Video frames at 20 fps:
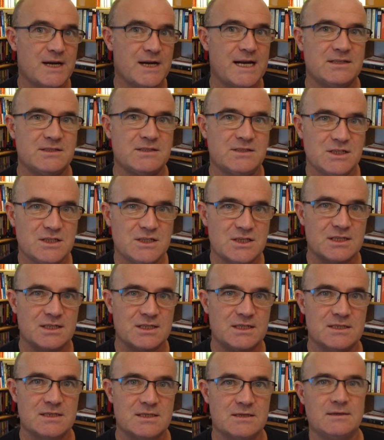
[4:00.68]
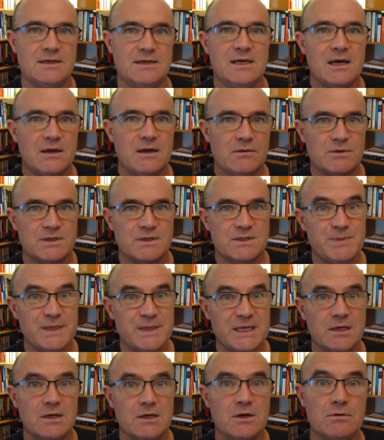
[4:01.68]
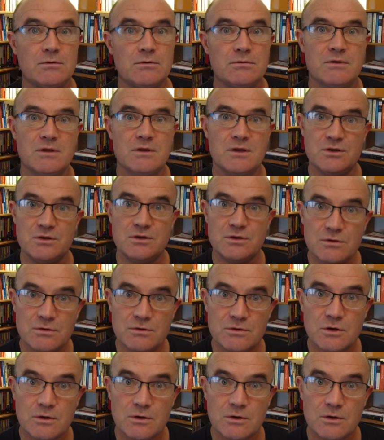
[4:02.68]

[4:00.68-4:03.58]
transition into what's being called the new